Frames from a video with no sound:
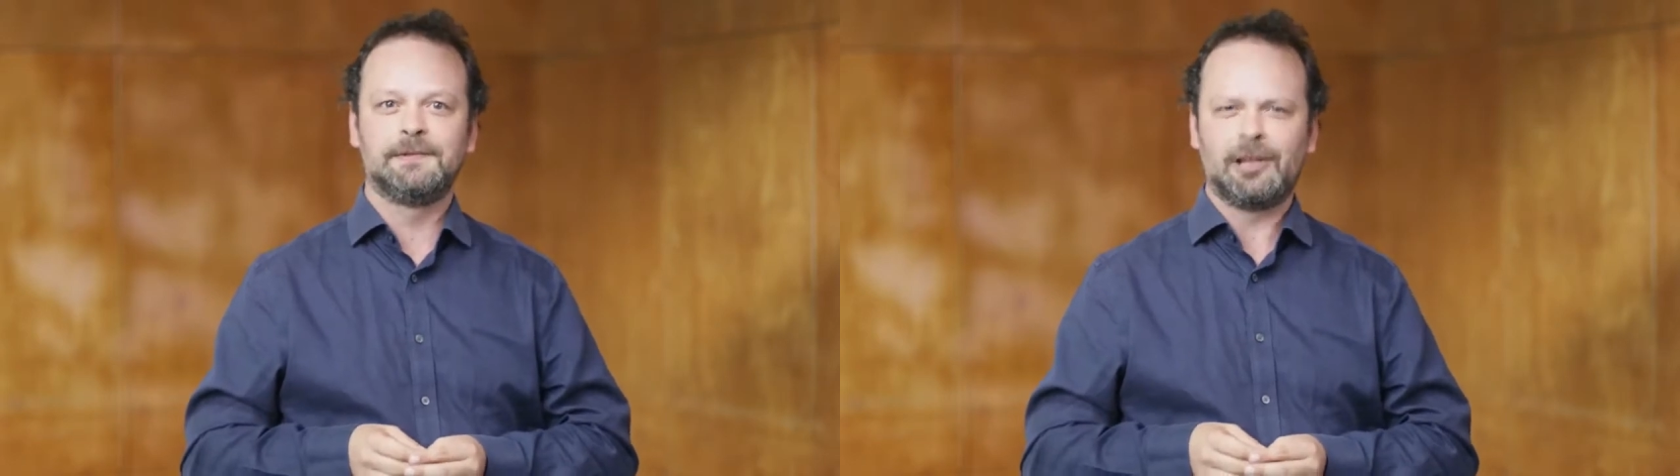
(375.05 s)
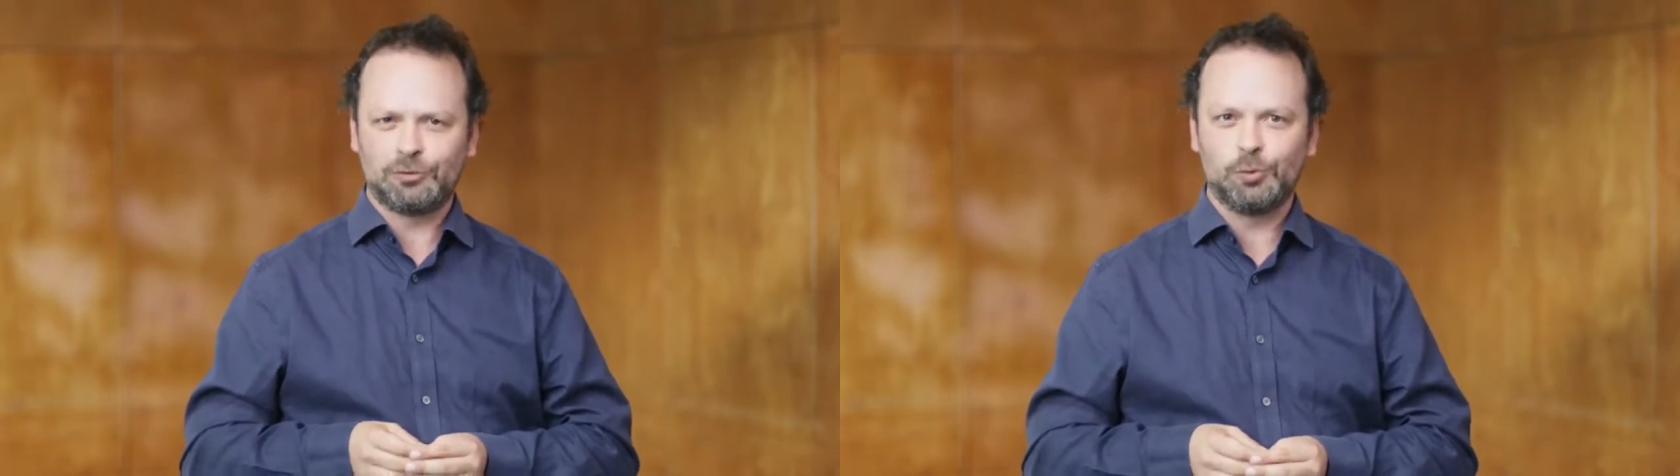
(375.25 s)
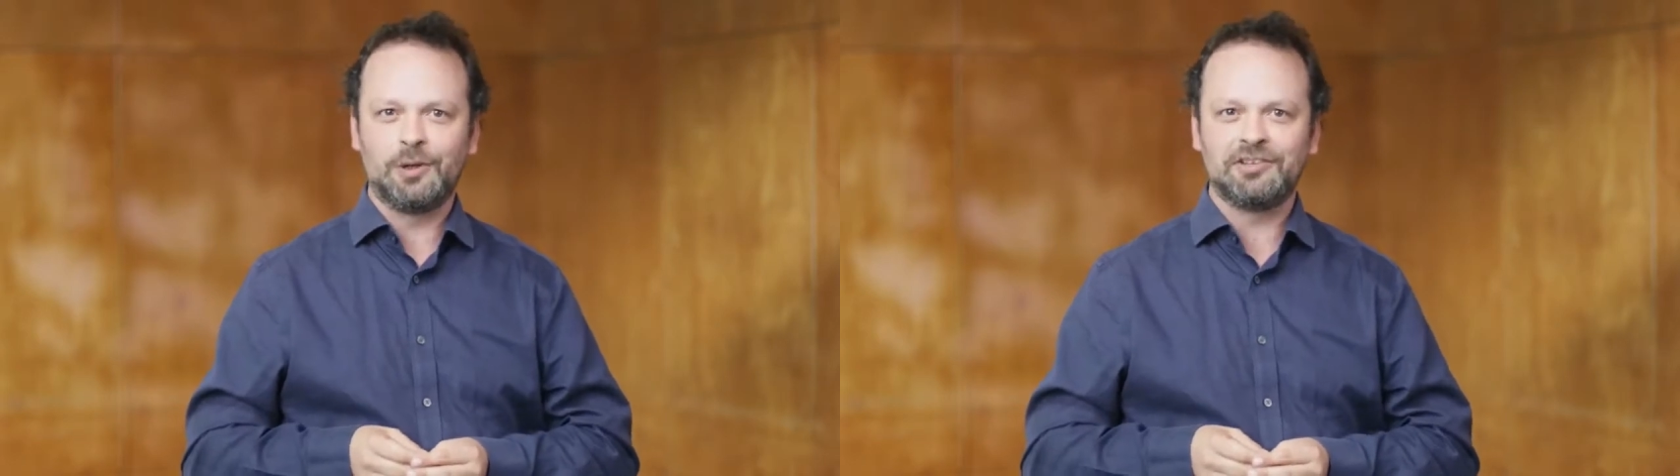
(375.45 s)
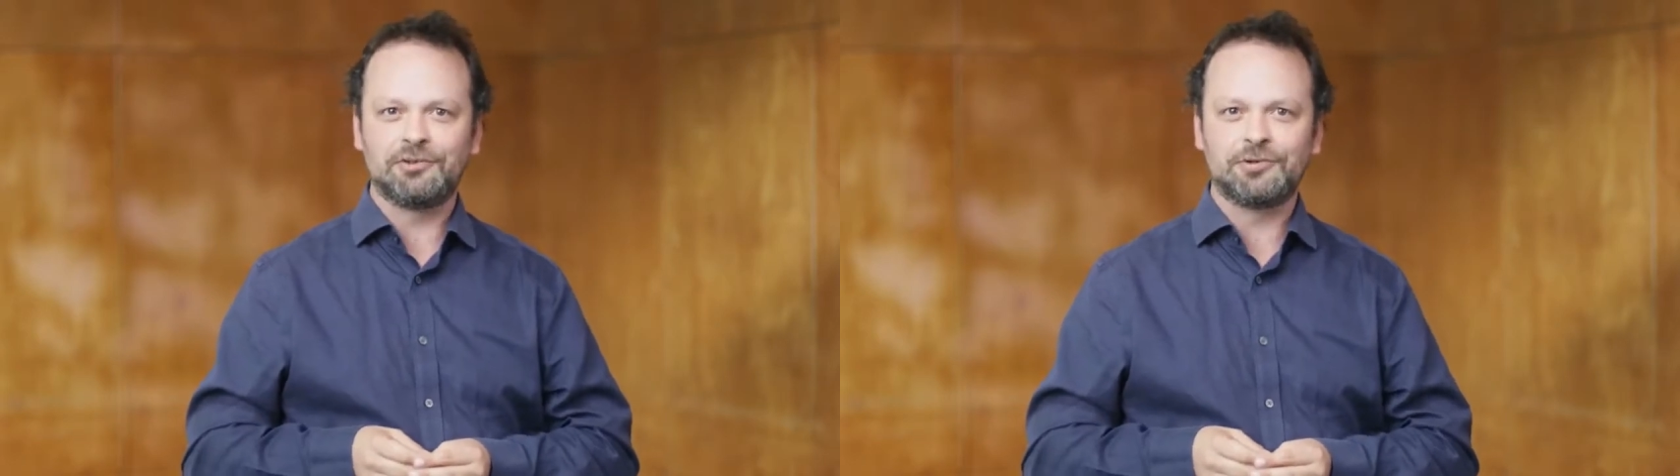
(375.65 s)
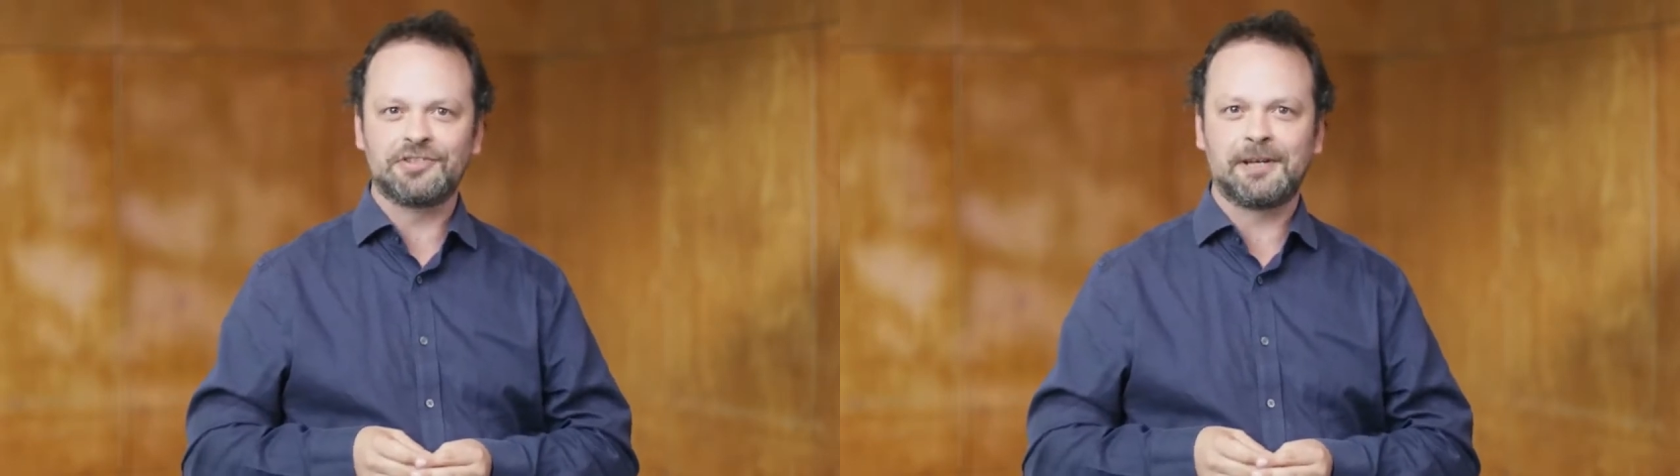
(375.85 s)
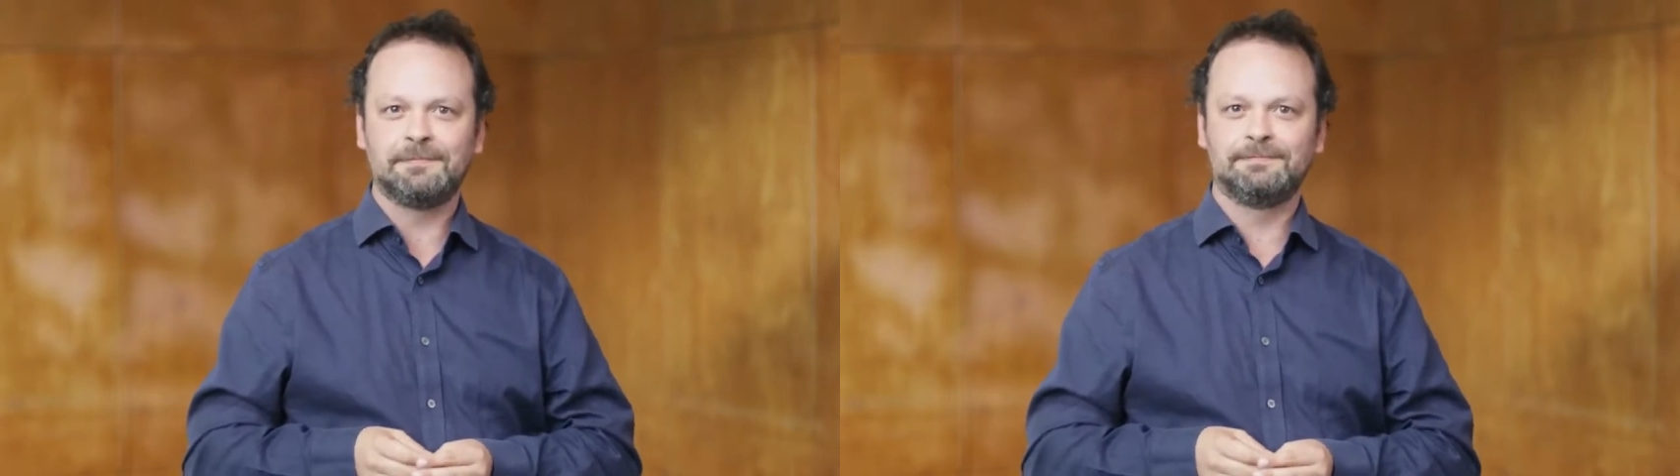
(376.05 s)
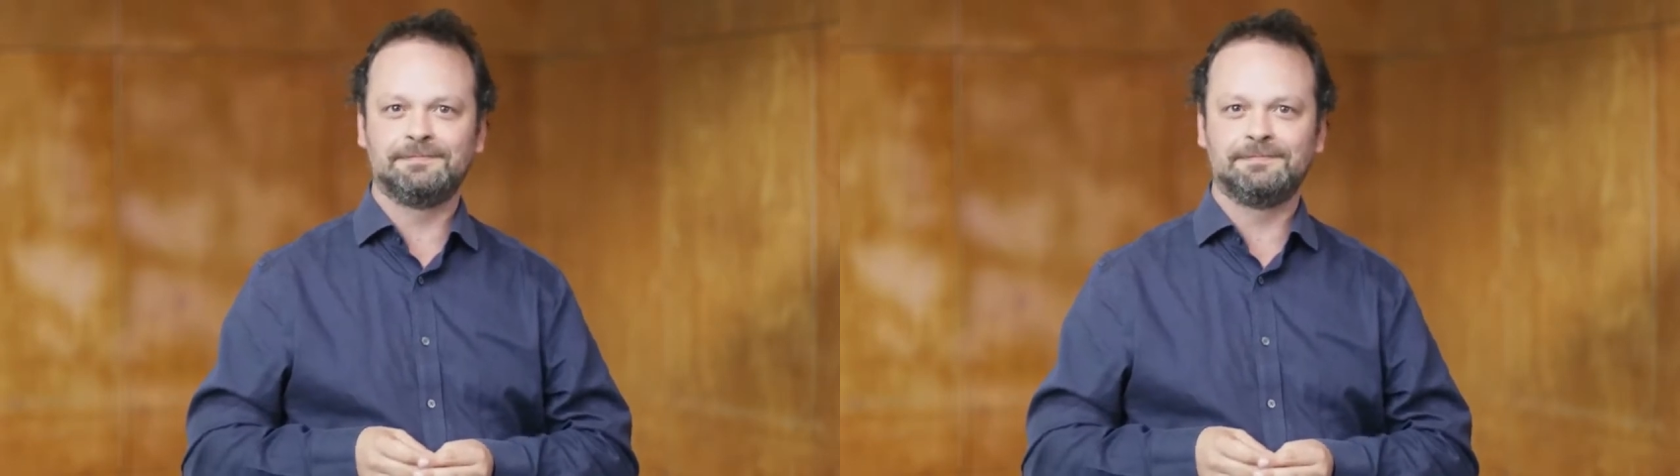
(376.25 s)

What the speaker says: And that's always interesting.